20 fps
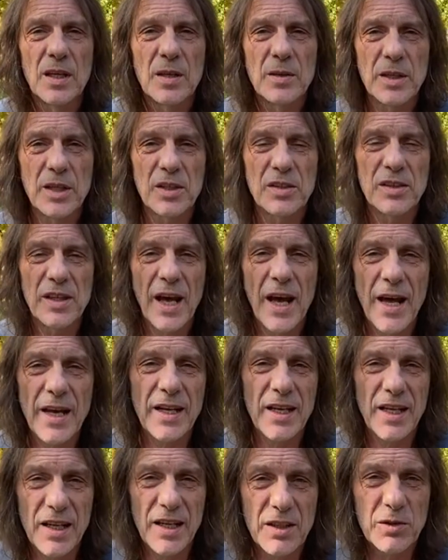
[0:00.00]
because
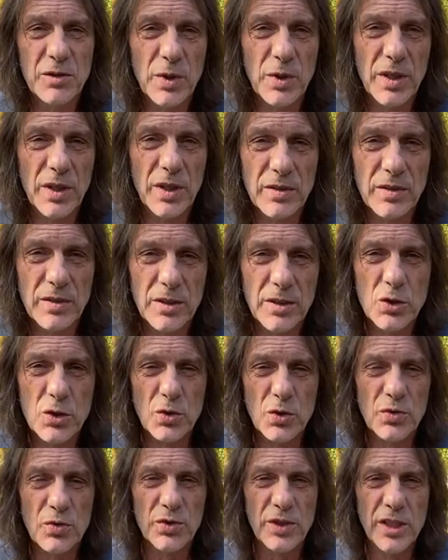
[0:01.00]
that is where
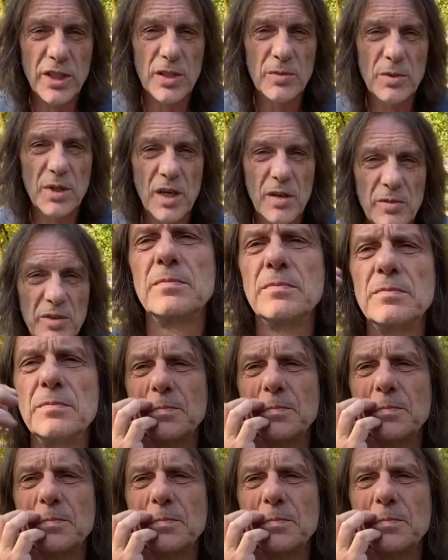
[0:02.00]
the true freedom.